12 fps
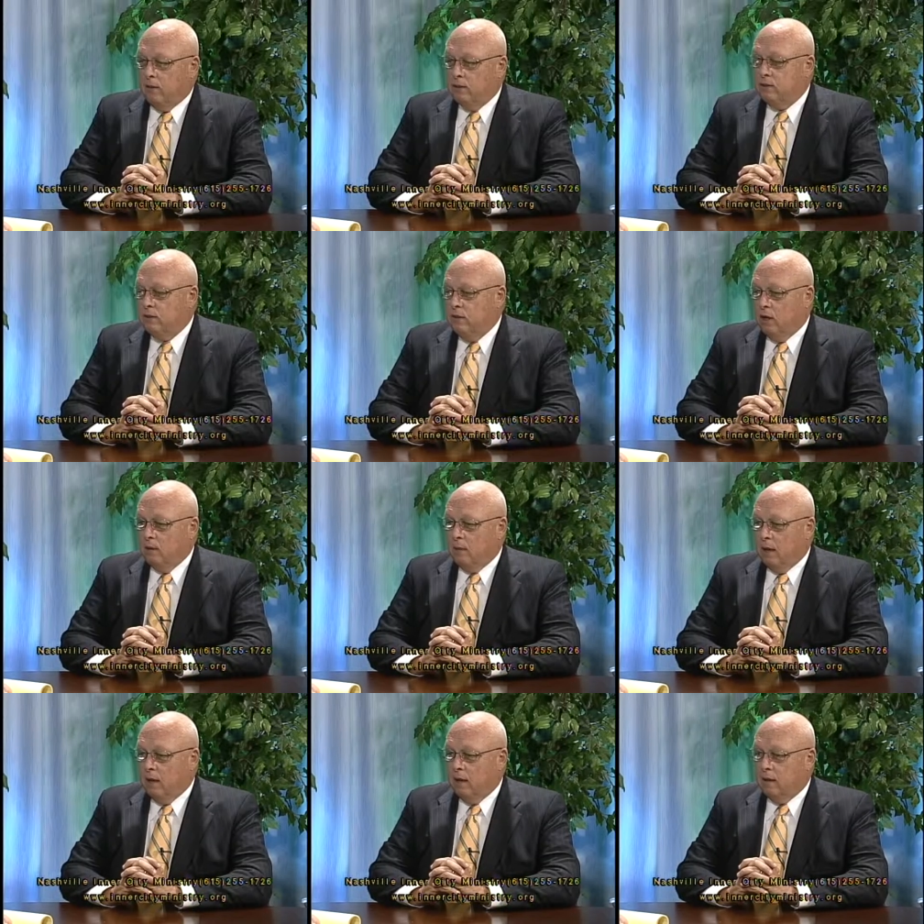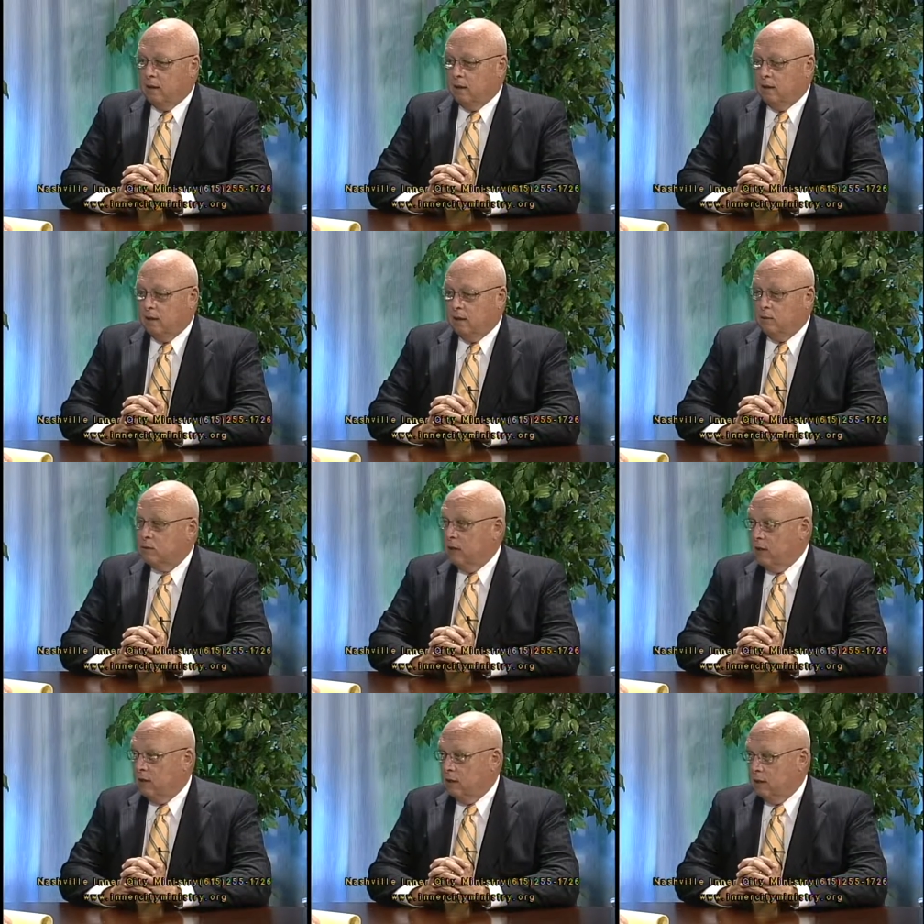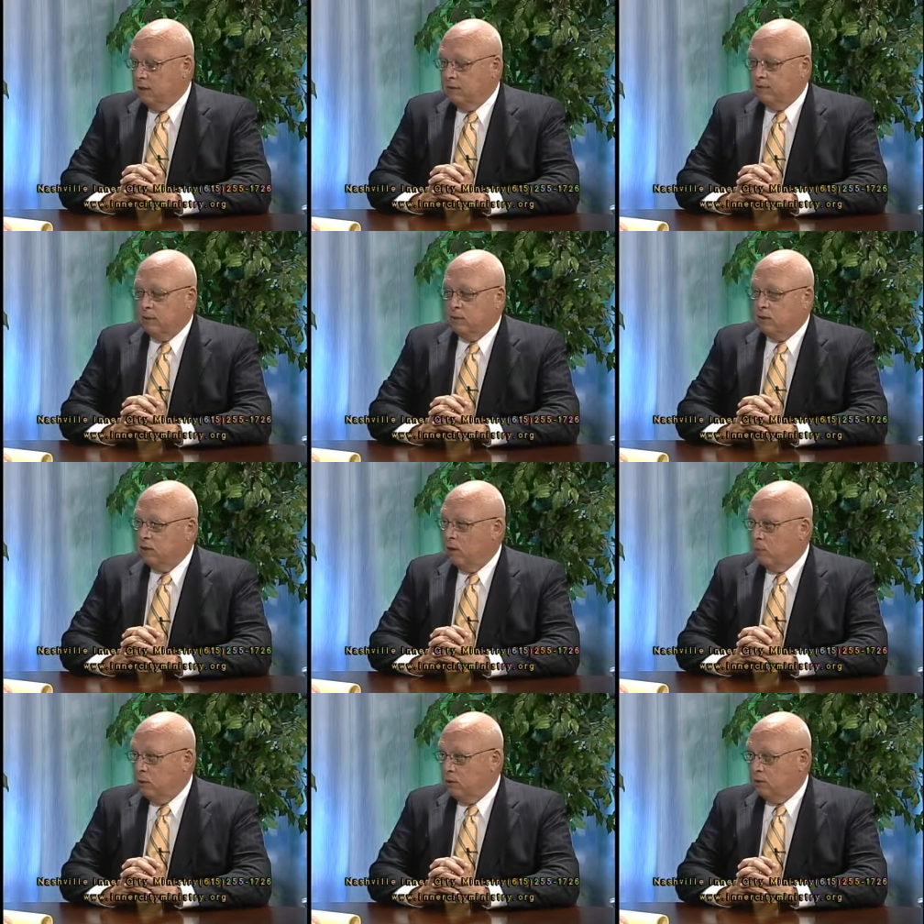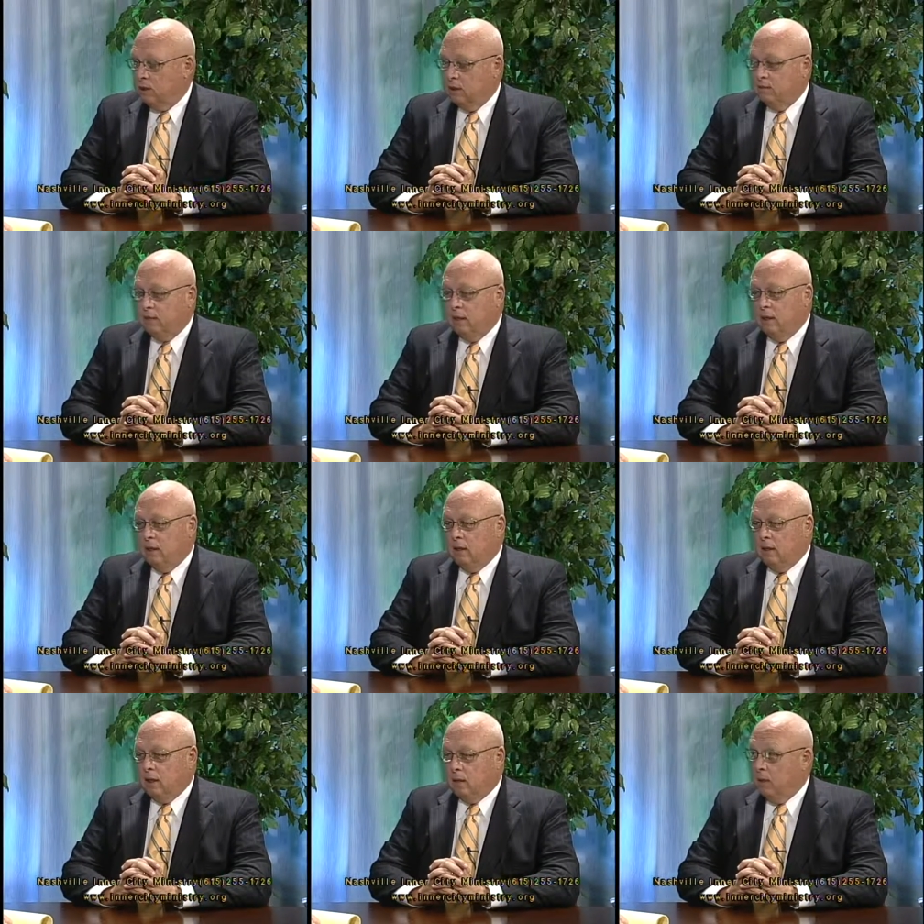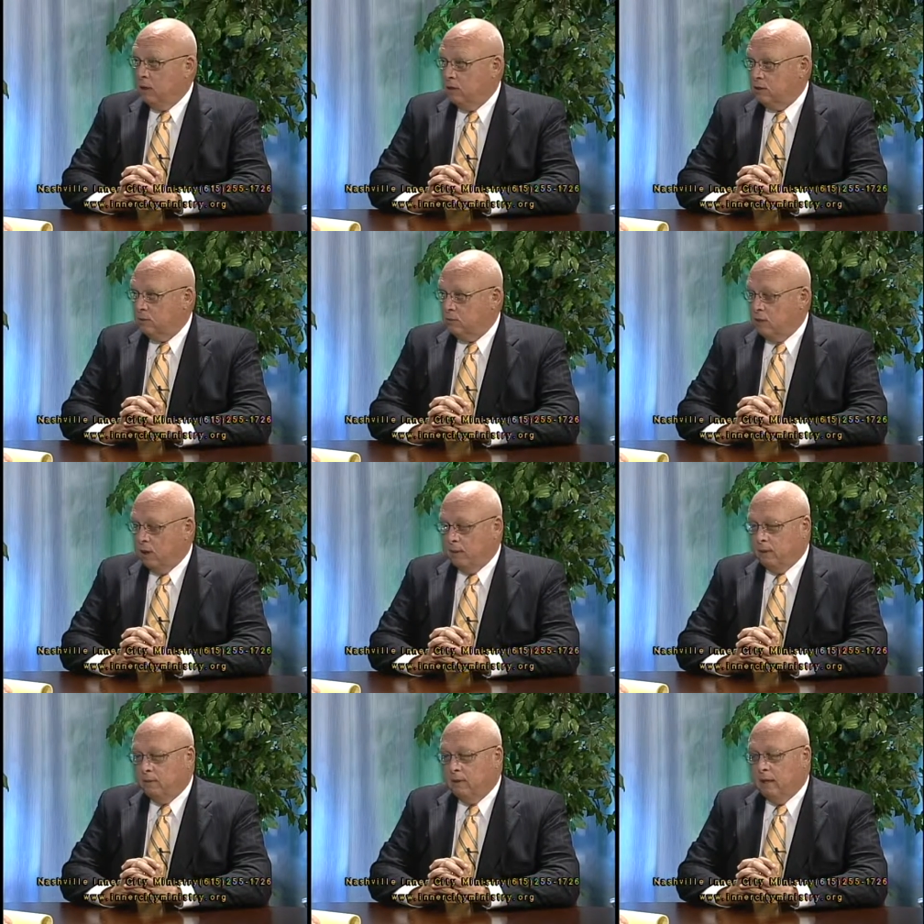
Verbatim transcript: this young man had, uh, he was an athlete, he was on a pro team, uh, been in some trouble.